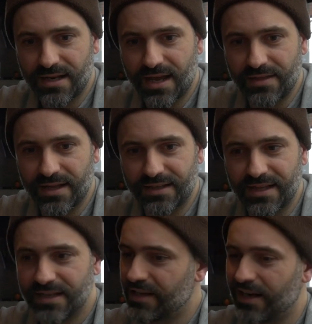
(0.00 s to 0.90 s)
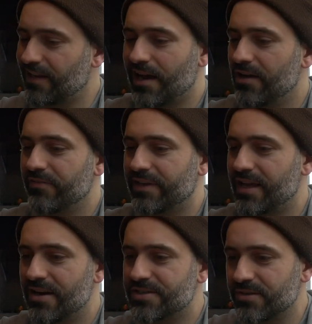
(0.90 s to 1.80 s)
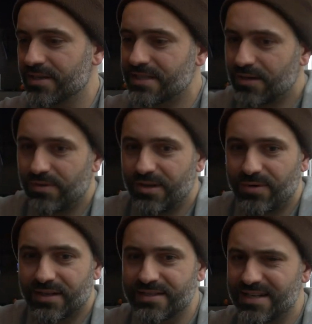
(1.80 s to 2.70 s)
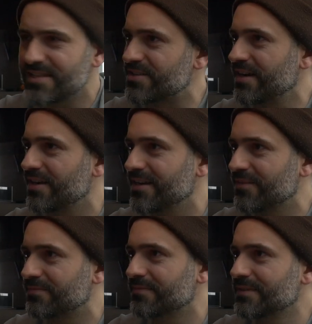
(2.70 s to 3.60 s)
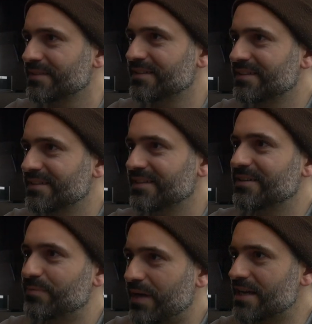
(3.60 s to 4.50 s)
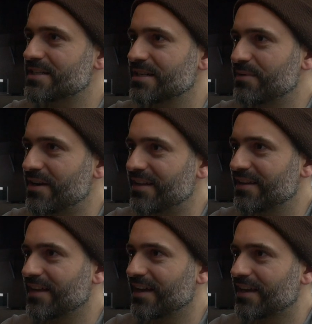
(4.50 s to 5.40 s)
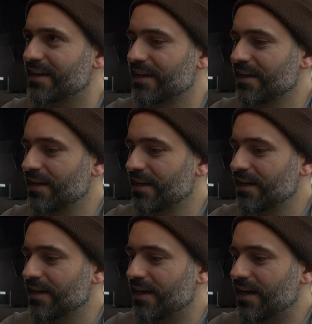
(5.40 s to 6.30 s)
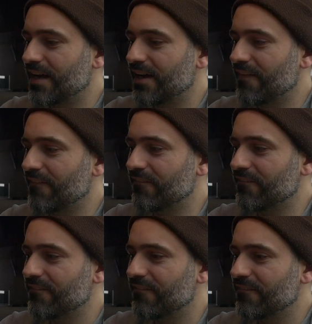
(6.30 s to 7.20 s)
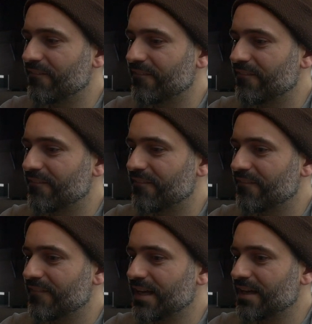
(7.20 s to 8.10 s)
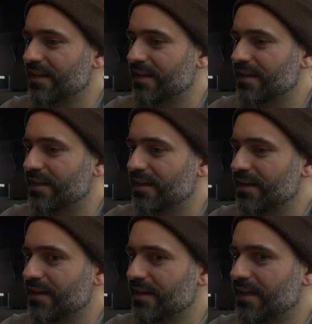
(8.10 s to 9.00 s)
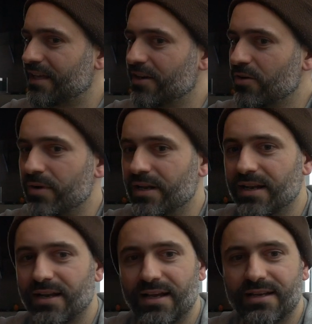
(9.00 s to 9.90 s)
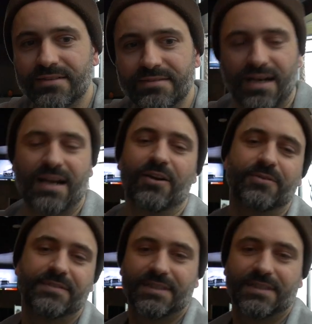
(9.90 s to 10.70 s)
and they they like I don't even care to. And it's like, well, you work in this industry, aren't you? Yeah, it's like ragging on. Passionate it about it, like. Um, it is a bit um, odd. I think it's good. Like you know when like I don't know